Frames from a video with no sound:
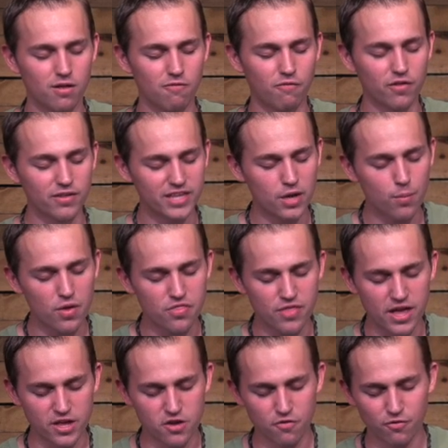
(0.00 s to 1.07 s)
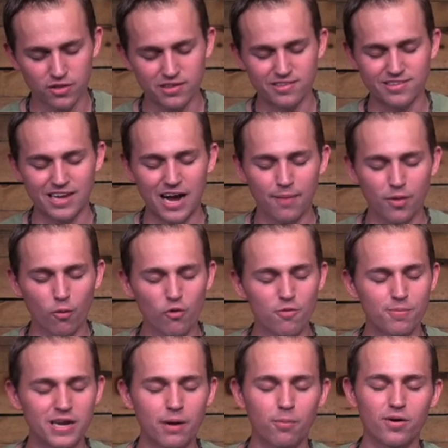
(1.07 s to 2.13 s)
Father, again, we thank you for this time that we've
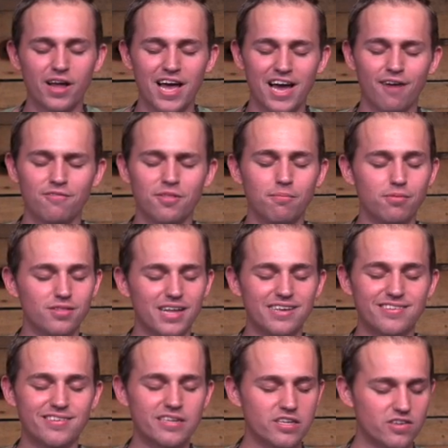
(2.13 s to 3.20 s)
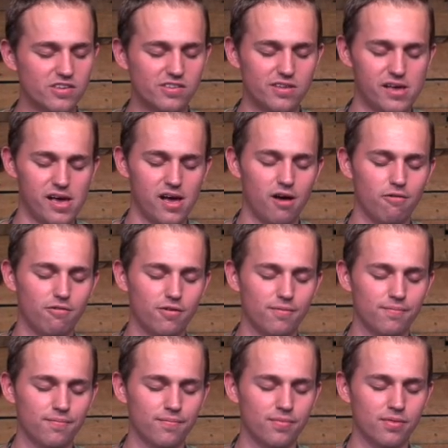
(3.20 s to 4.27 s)
been able to have, the blessing just to have.
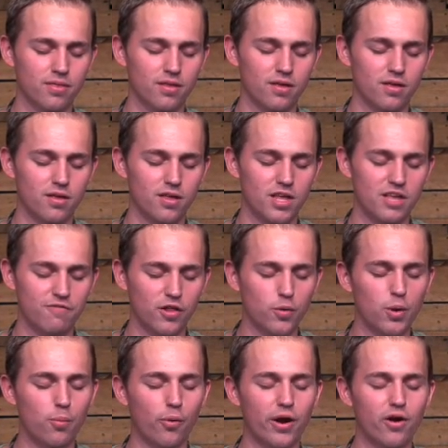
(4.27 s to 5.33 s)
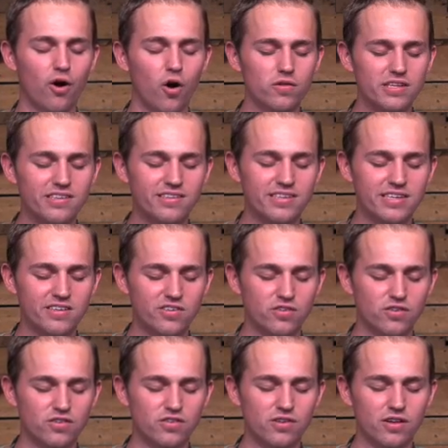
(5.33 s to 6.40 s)
And Father, we pray all these things in
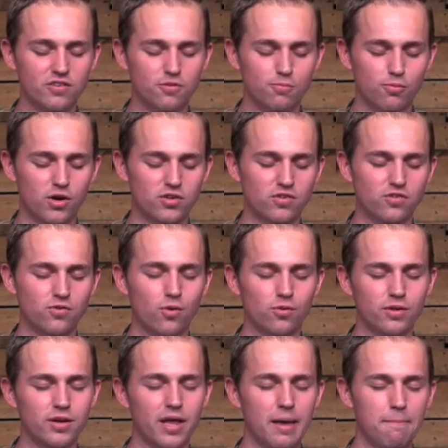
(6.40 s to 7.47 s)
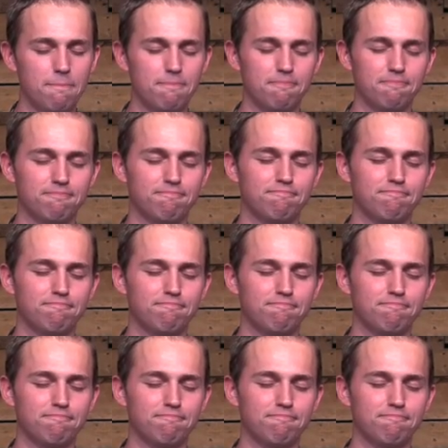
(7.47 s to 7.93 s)
your Son's precious holy name.